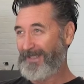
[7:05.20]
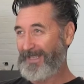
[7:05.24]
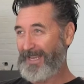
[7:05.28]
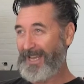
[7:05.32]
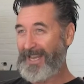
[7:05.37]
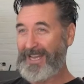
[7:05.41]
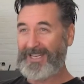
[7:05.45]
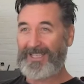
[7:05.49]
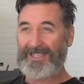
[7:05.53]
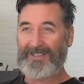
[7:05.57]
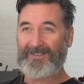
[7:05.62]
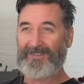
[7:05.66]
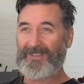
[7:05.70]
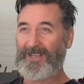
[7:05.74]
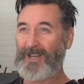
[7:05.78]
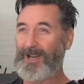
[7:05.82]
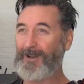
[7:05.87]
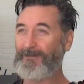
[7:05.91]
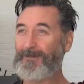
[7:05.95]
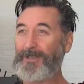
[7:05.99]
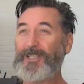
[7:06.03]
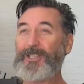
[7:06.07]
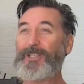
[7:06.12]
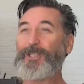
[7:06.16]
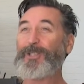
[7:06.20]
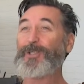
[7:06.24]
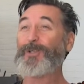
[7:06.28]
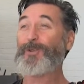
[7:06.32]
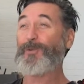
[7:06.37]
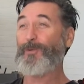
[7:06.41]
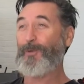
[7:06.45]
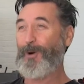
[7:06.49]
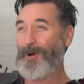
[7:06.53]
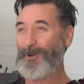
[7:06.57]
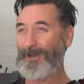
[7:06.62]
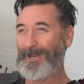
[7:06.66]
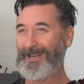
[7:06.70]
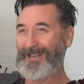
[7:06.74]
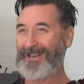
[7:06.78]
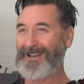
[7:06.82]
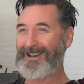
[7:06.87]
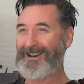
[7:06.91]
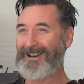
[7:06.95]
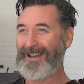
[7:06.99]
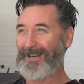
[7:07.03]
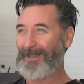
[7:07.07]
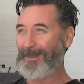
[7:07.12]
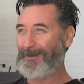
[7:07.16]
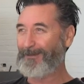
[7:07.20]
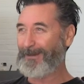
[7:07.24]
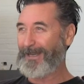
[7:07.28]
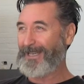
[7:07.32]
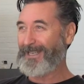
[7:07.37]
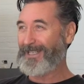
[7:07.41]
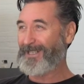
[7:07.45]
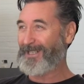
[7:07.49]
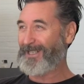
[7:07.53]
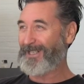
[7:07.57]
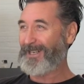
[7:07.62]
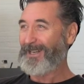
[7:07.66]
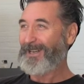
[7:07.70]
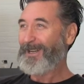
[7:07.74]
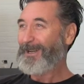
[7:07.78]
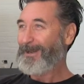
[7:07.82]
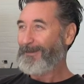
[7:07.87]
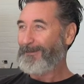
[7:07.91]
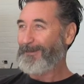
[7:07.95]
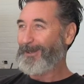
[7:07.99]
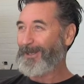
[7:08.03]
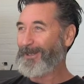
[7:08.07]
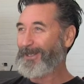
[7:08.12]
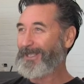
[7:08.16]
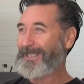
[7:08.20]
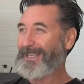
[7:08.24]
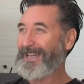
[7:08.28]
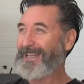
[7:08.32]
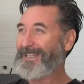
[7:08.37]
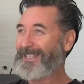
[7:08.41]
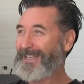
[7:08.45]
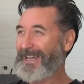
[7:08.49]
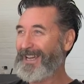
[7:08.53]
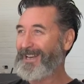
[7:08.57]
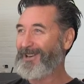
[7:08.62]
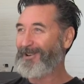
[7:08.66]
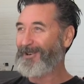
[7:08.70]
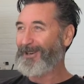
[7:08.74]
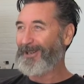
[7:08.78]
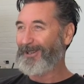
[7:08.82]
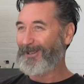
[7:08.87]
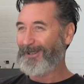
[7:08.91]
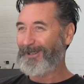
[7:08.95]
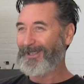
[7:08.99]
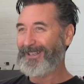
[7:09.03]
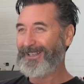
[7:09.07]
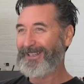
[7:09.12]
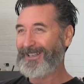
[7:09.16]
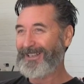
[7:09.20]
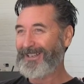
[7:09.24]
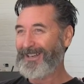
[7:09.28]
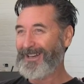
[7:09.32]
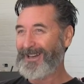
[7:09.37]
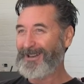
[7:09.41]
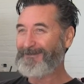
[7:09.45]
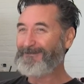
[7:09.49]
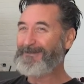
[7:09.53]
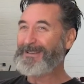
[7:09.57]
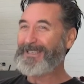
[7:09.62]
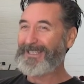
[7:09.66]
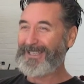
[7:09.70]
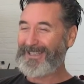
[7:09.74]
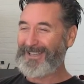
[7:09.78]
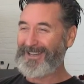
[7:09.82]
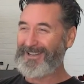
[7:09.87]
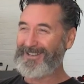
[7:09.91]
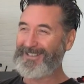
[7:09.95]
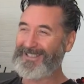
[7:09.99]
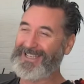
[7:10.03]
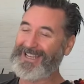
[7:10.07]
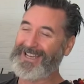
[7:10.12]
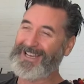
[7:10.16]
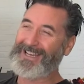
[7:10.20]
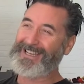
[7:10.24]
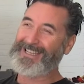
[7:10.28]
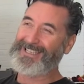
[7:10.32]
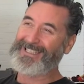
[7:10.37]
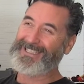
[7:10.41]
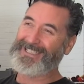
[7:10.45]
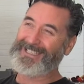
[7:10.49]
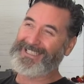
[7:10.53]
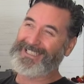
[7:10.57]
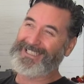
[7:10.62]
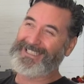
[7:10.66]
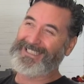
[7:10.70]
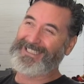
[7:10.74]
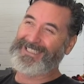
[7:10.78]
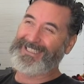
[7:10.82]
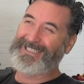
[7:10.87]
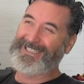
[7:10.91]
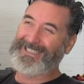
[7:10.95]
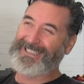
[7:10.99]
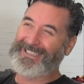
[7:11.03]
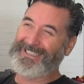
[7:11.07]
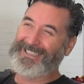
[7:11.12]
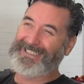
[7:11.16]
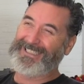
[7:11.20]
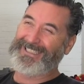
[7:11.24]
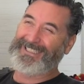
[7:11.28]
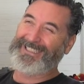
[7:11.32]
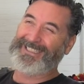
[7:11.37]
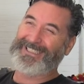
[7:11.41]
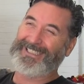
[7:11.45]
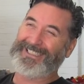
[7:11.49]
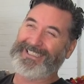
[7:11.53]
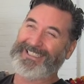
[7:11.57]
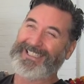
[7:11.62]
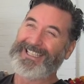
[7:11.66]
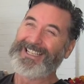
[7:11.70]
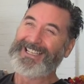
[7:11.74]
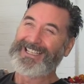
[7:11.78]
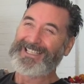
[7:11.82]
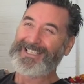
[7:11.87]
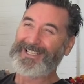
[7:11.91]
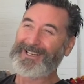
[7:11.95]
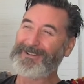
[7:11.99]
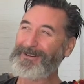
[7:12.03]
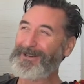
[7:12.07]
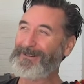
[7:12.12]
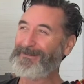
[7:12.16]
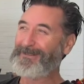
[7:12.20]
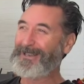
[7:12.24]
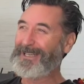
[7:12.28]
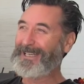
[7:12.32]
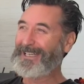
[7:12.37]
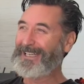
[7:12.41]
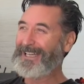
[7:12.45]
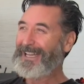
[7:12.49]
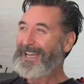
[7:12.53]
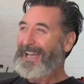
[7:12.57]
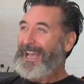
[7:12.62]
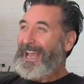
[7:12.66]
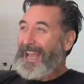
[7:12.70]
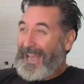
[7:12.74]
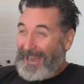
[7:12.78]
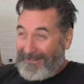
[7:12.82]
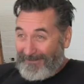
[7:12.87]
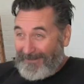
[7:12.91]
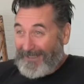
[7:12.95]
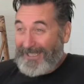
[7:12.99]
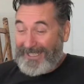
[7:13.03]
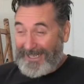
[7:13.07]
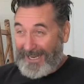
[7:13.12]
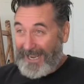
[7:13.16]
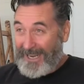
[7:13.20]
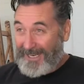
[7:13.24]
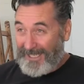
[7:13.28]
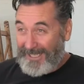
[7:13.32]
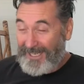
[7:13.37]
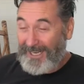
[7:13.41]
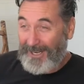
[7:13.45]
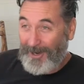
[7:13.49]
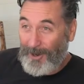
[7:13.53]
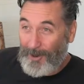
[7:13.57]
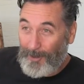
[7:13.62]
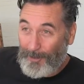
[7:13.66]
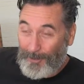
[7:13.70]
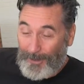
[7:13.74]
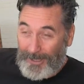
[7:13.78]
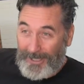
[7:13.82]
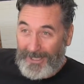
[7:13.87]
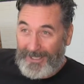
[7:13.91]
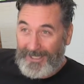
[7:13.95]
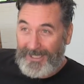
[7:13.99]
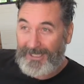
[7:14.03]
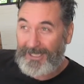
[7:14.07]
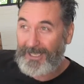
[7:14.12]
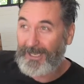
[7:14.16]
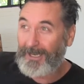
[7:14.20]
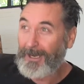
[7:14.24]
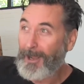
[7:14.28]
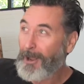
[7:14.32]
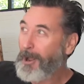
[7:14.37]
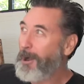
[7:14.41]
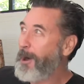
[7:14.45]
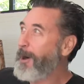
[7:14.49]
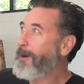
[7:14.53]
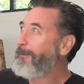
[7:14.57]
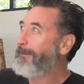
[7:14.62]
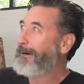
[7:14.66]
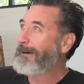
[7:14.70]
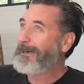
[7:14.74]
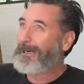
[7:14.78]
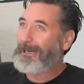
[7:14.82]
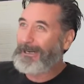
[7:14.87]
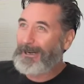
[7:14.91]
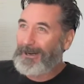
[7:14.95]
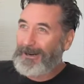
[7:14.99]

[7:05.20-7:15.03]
Tons of time to just squander lying on the beach, putting on suntan oil. I miss those days. Do you know what I mean? As you get older, you just go, oh my